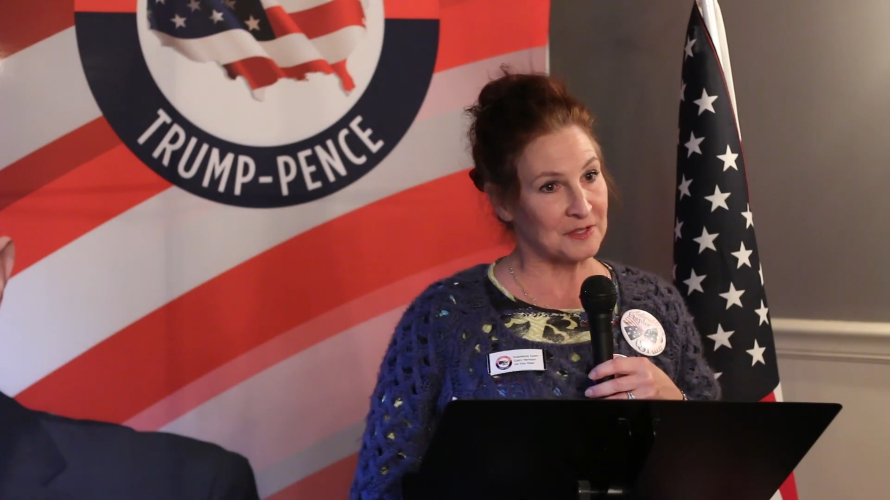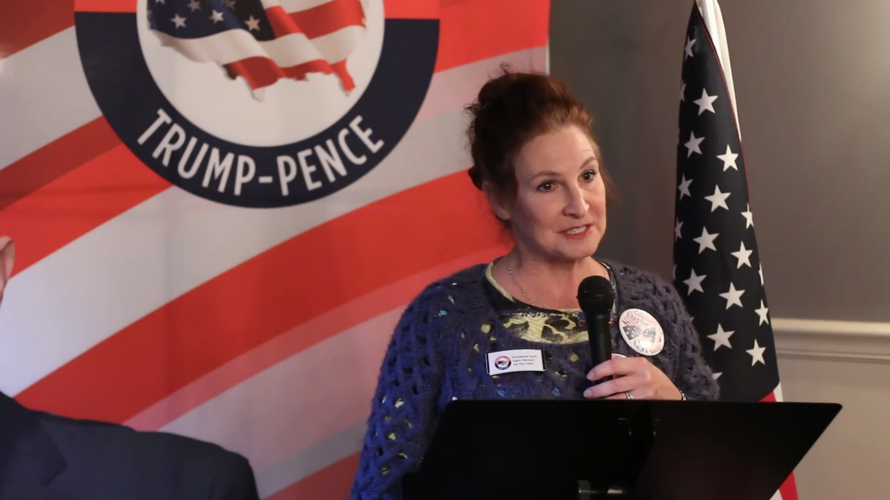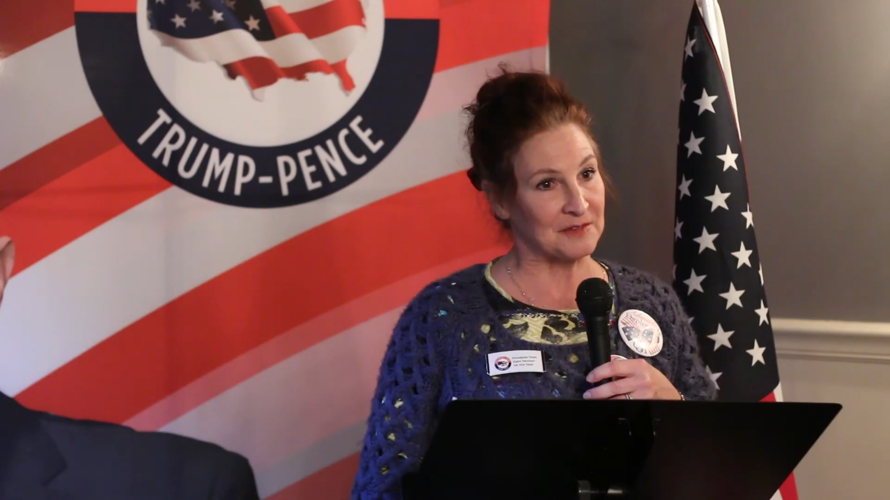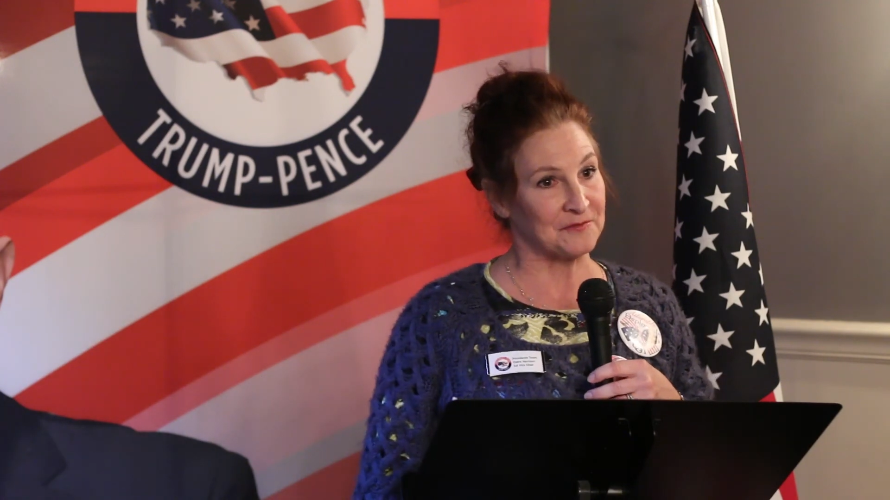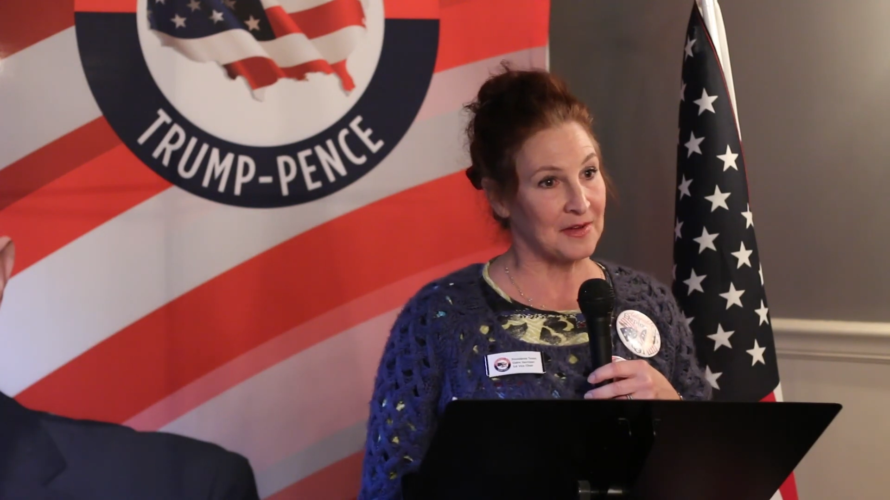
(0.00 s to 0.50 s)
of
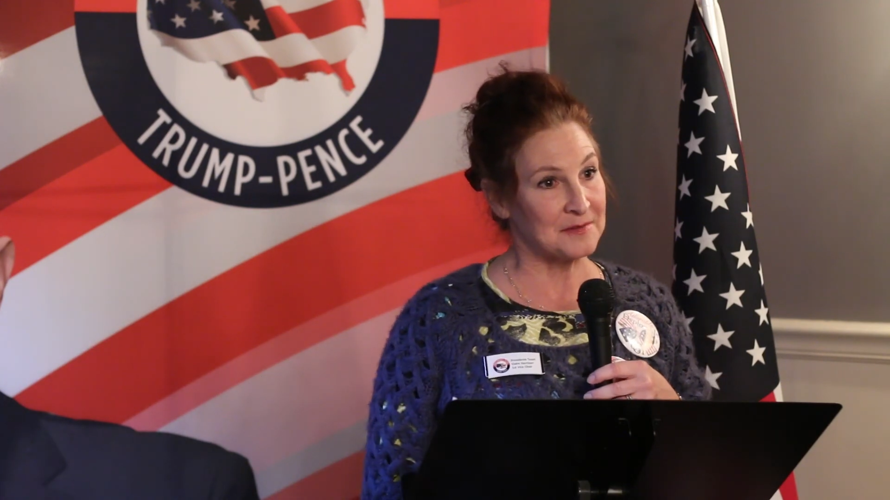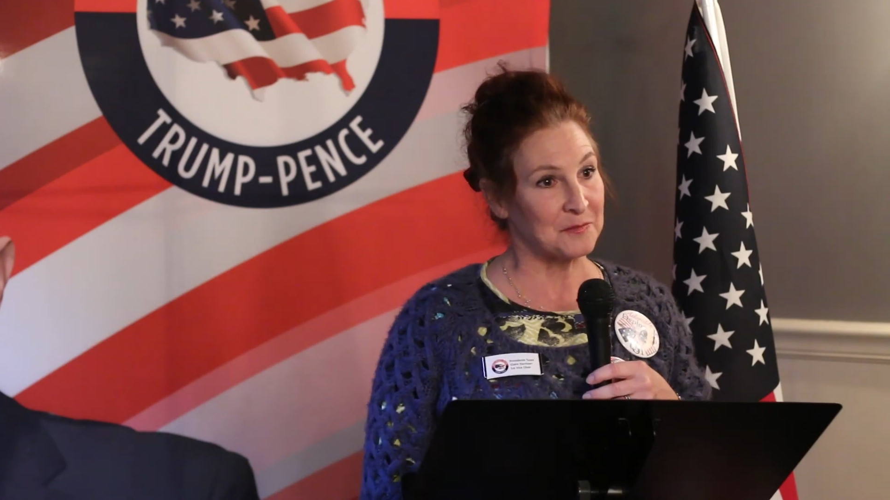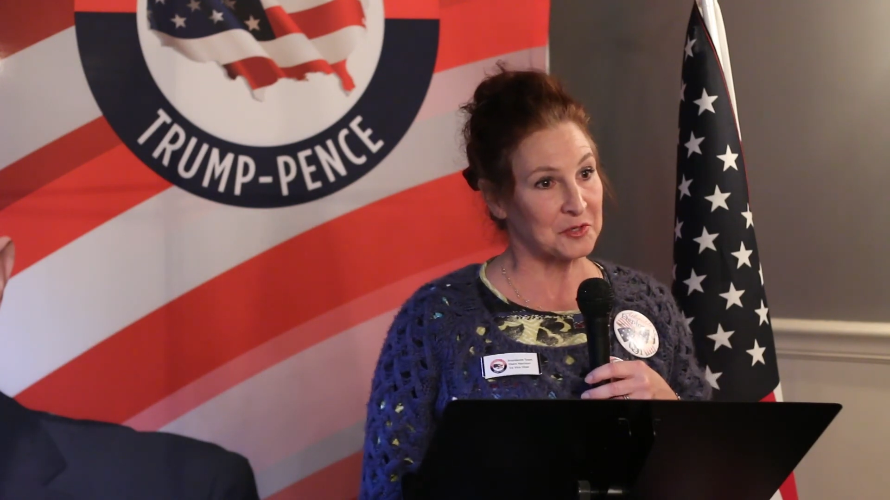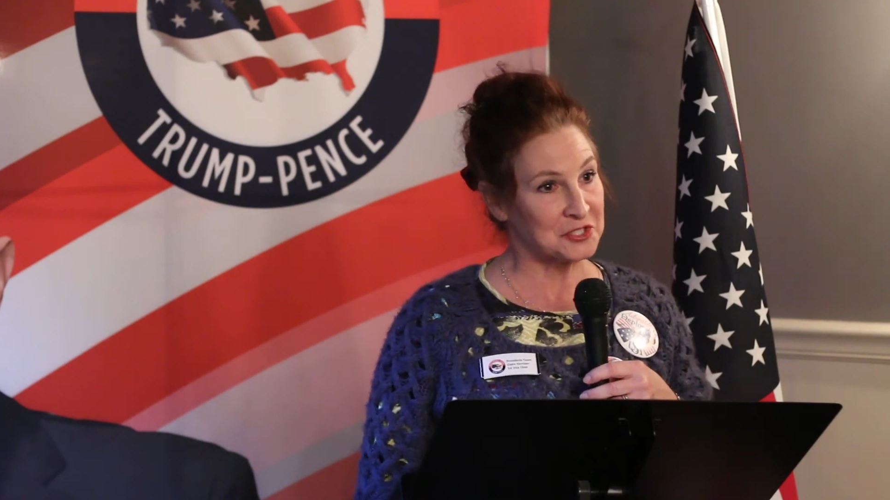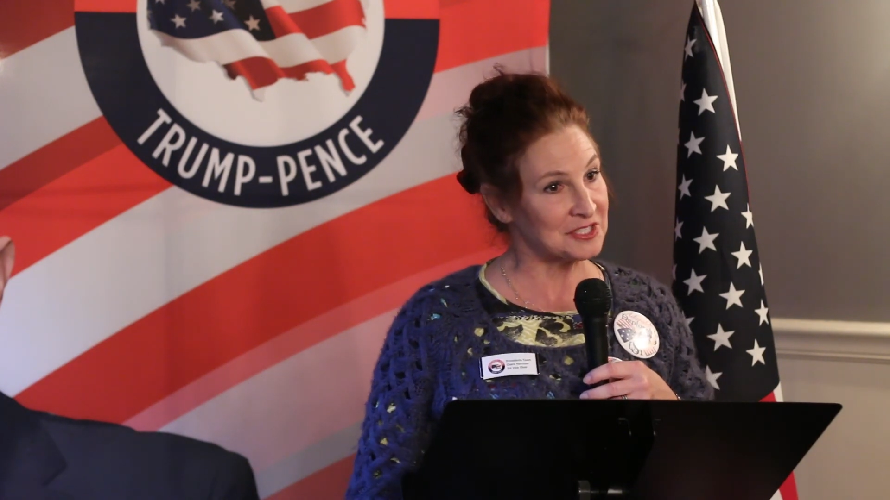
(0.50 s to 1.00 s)
some fun
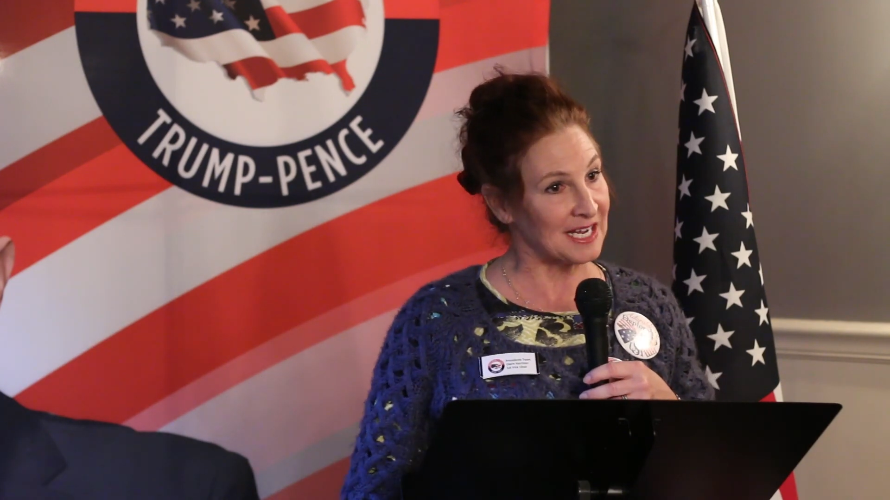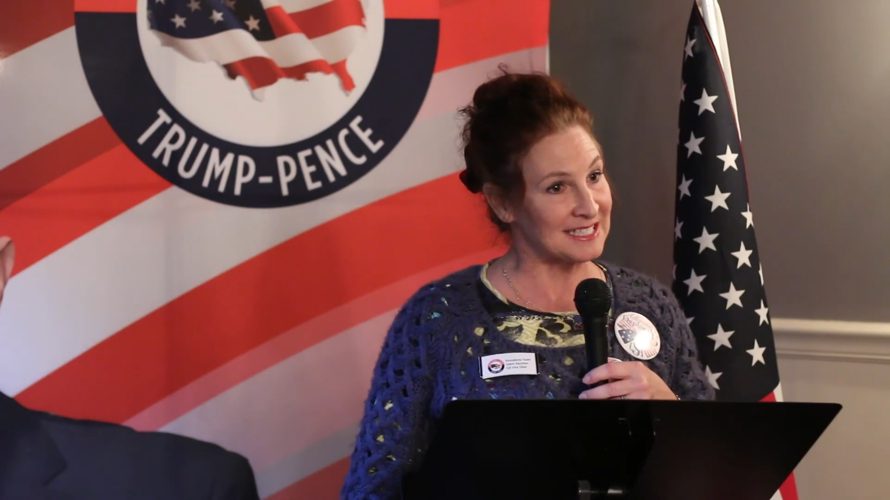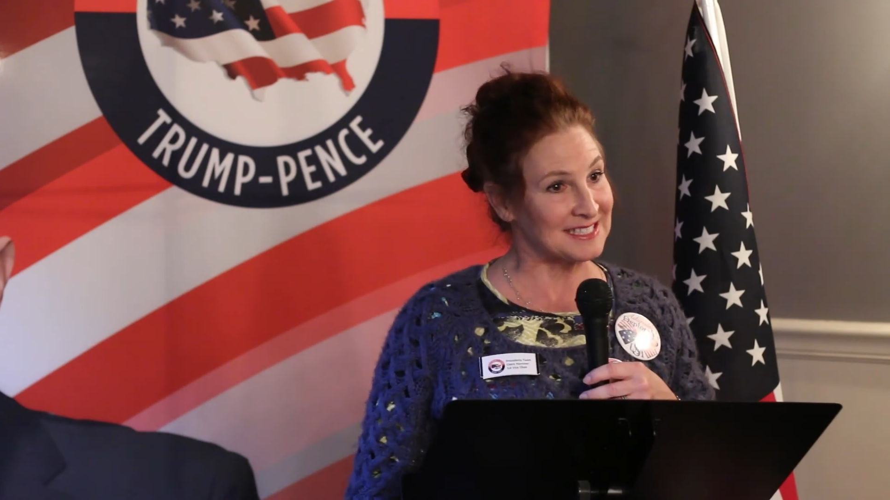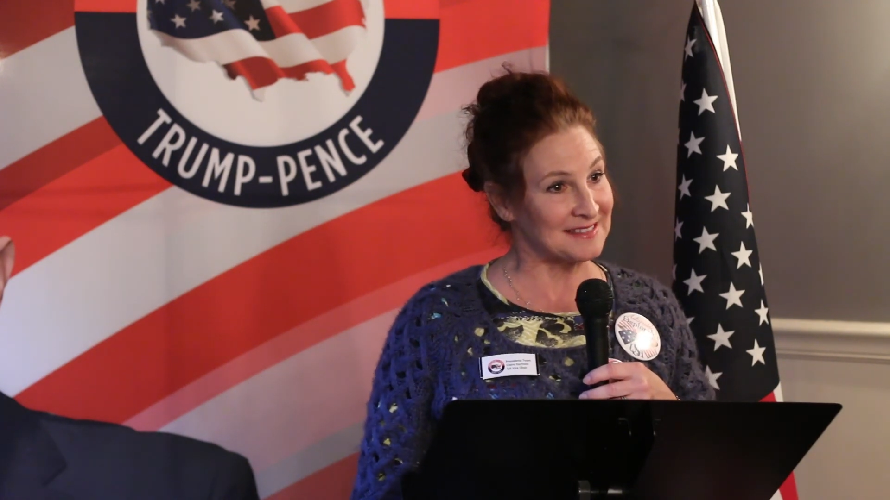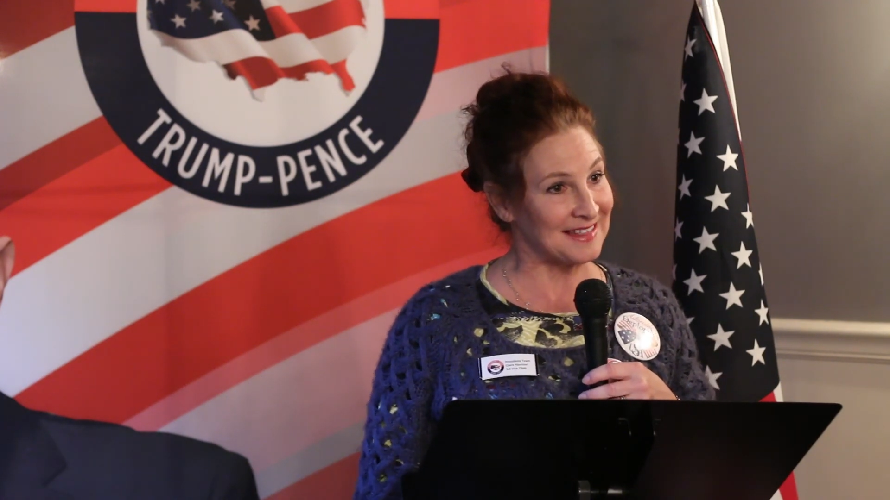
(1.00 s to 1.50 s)

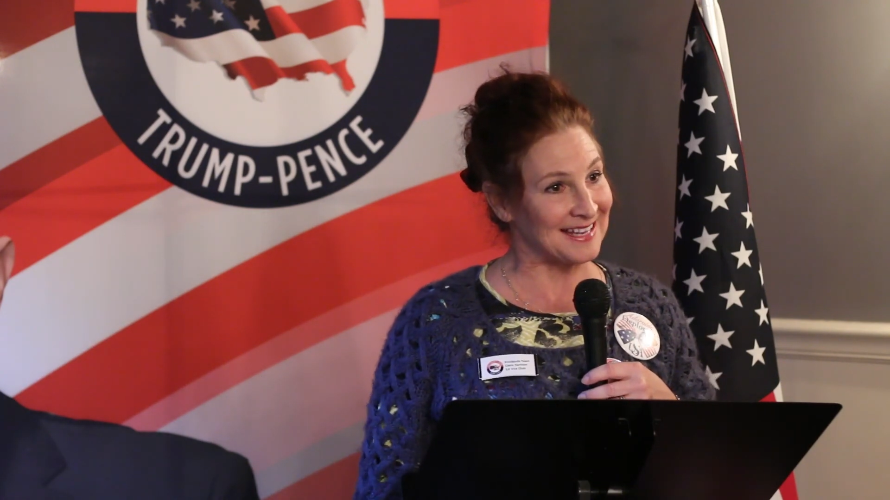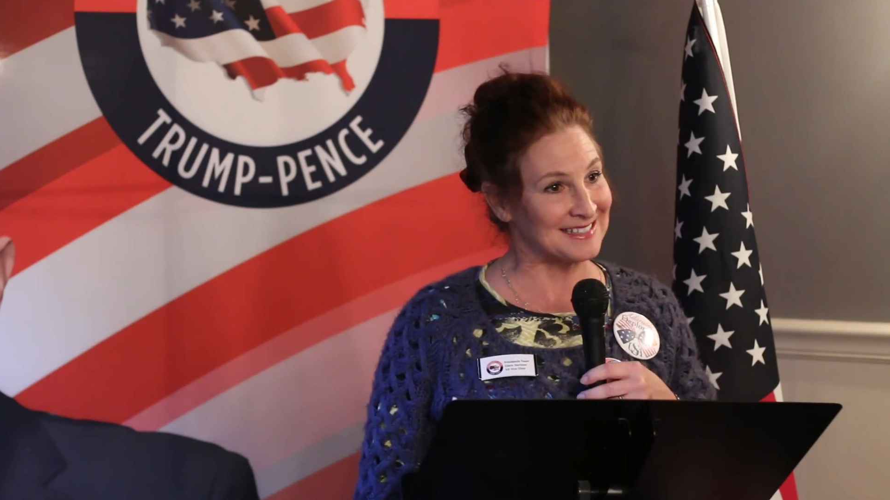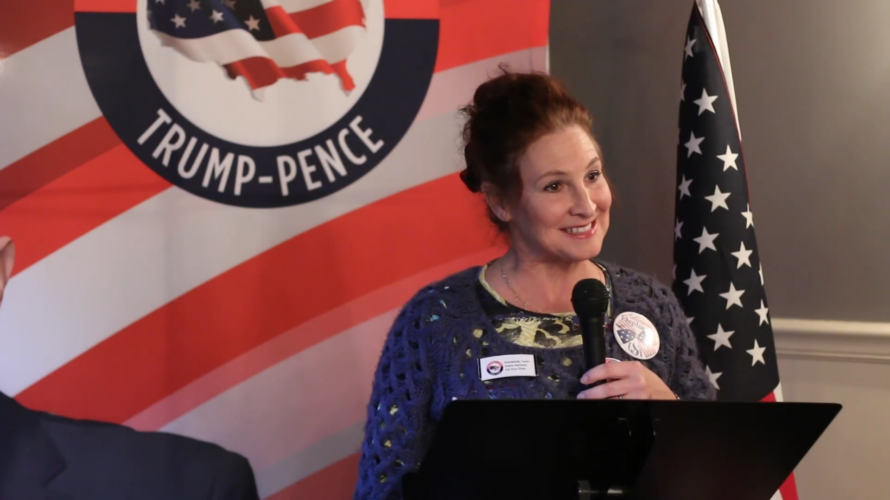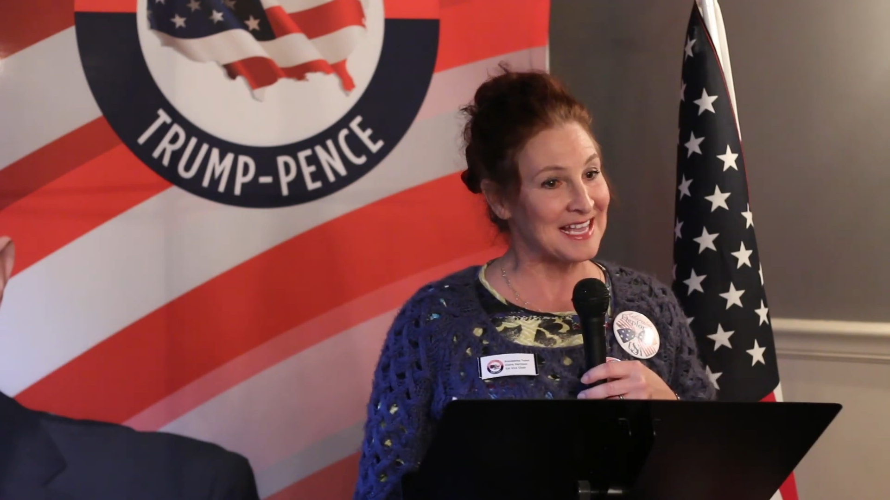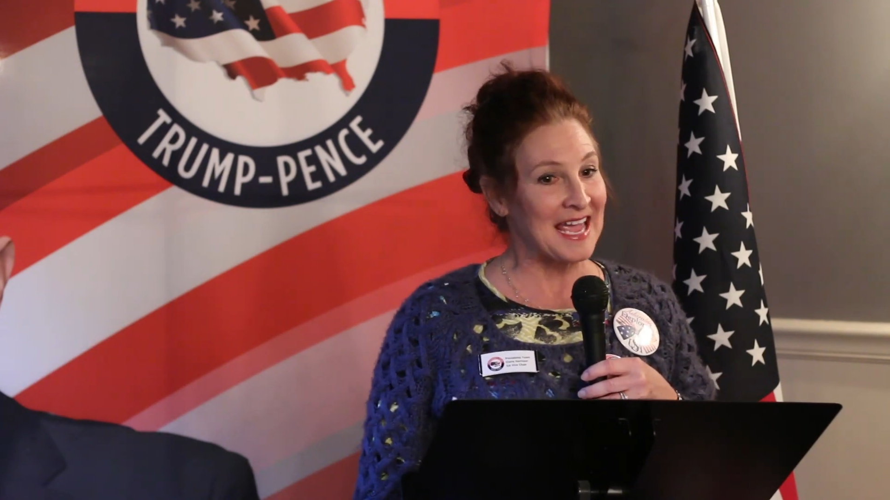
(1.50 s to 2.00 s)
merchandise and
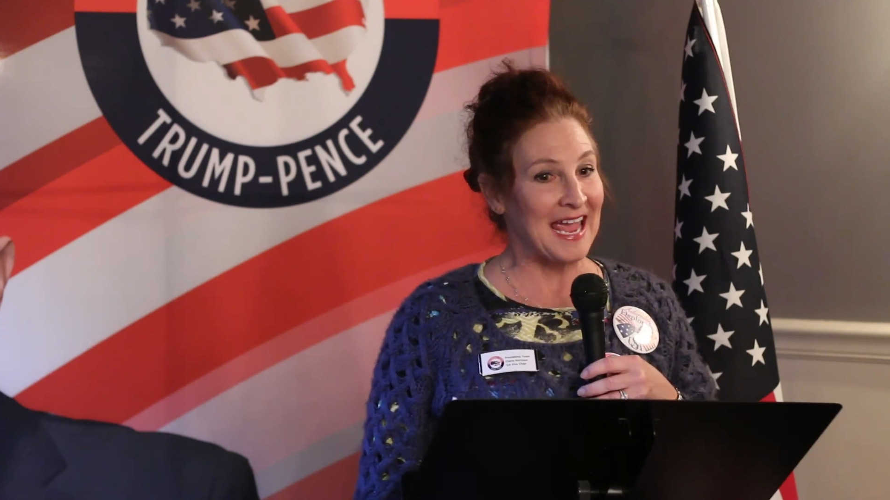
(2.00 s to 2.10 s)
things,